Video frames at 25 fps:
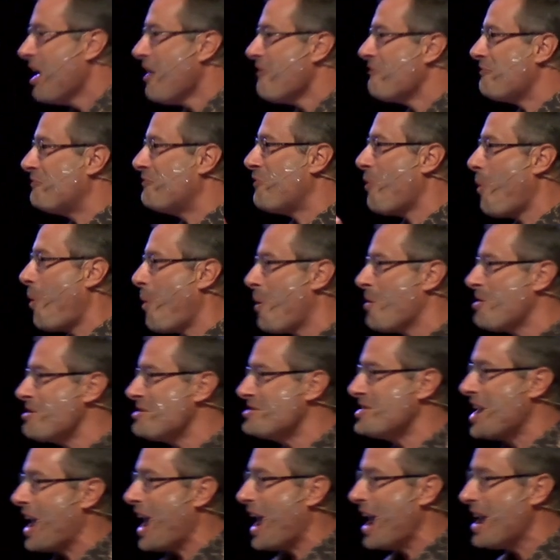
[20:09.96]
for
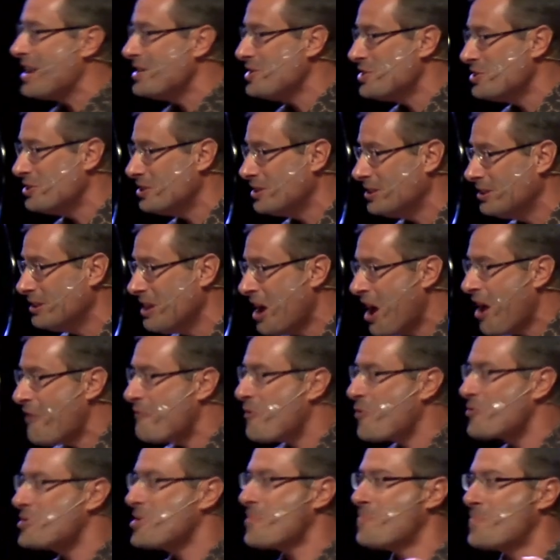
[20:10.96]
Daniel,
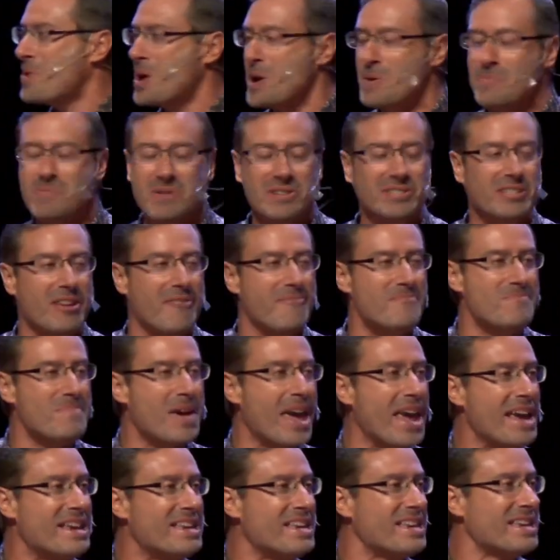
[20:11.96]
for the purpose of
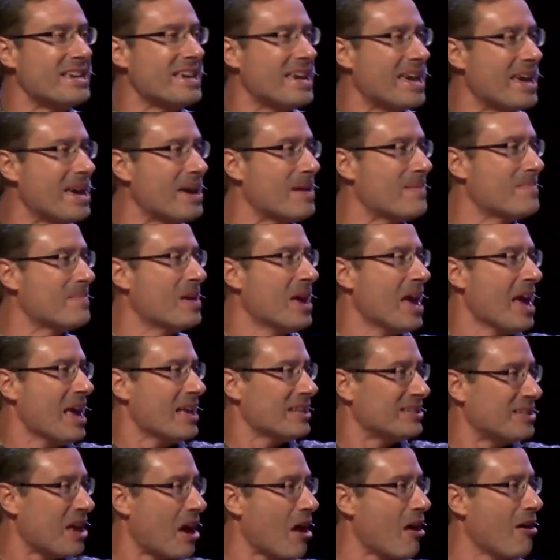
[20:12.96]
making
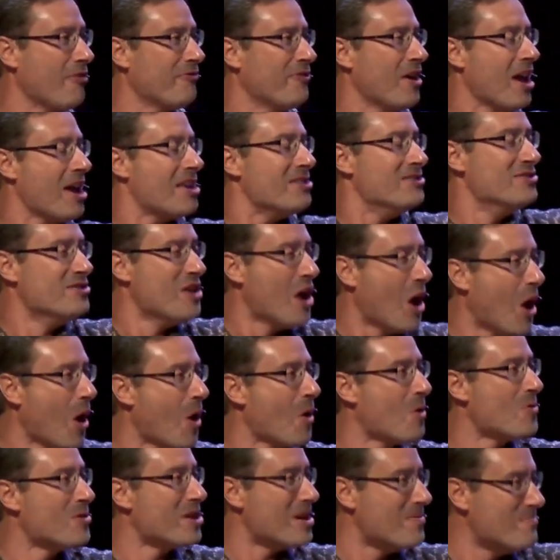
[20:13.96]
himself
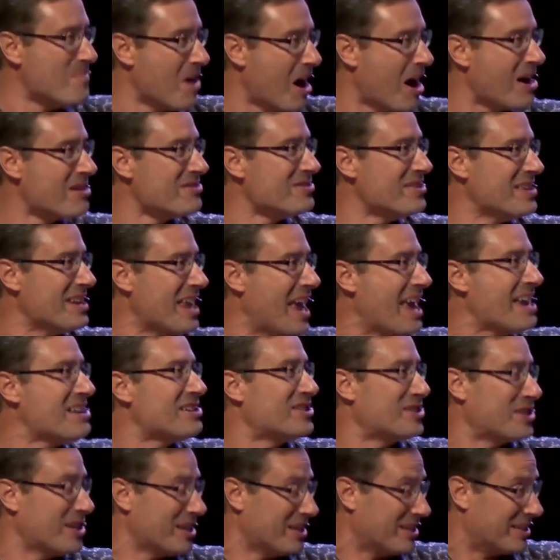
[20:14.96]
known among the
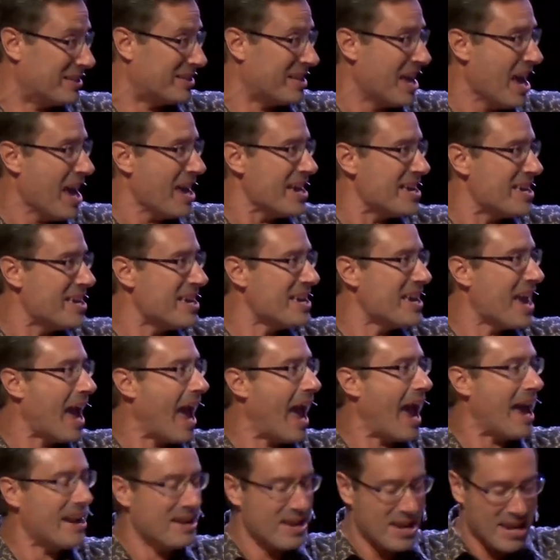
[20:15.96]
nations. He
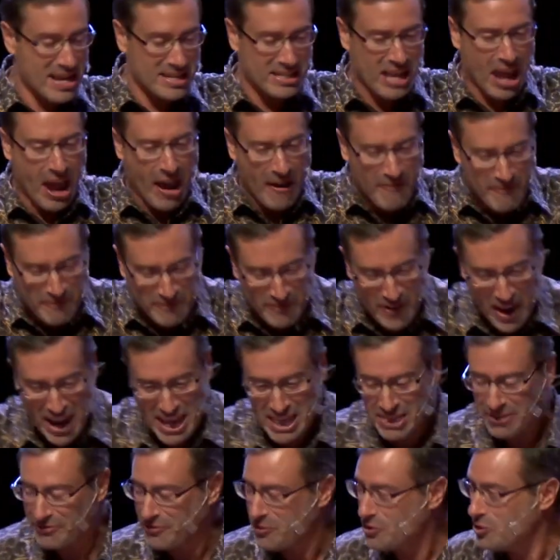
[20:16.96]
had his
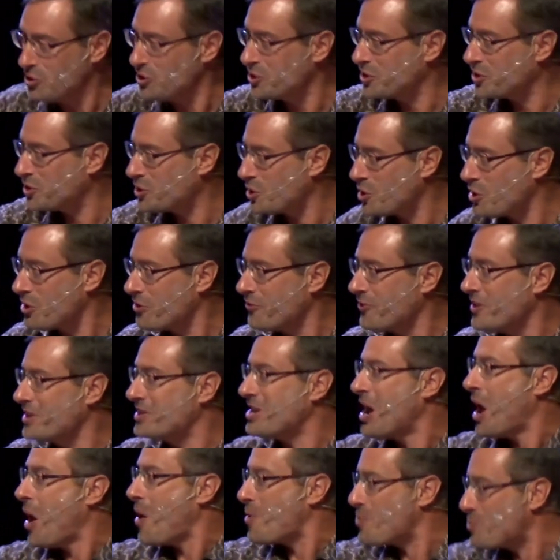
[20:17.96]
faithful servant
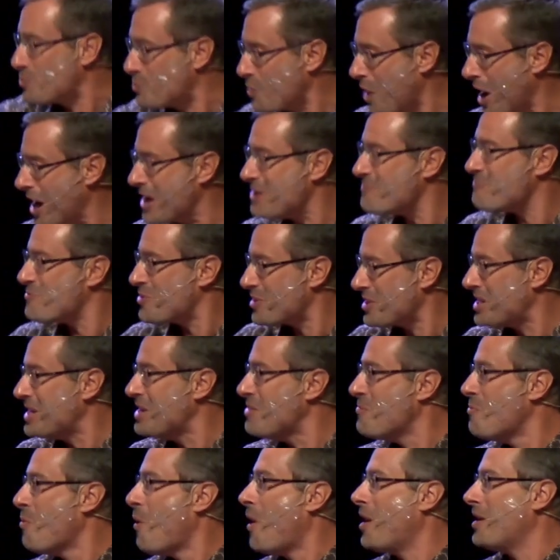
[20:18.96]
right where he
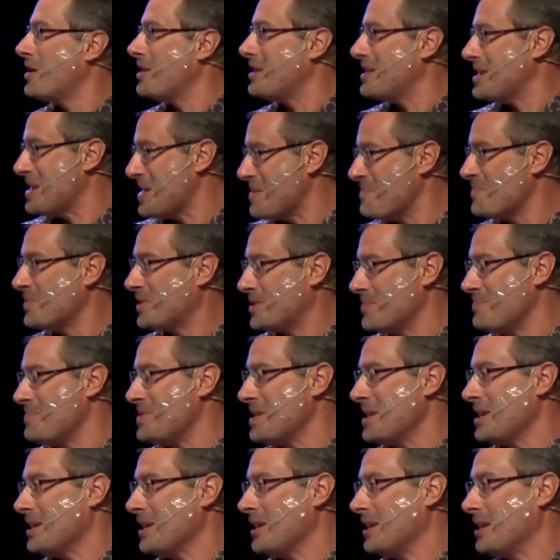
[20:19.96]
wanted him to
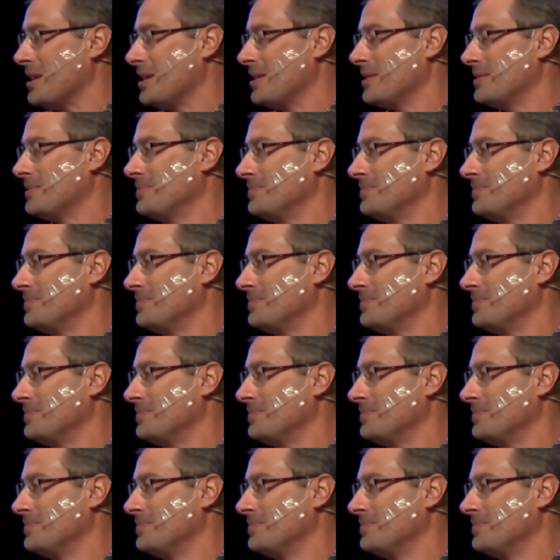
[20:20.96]
be.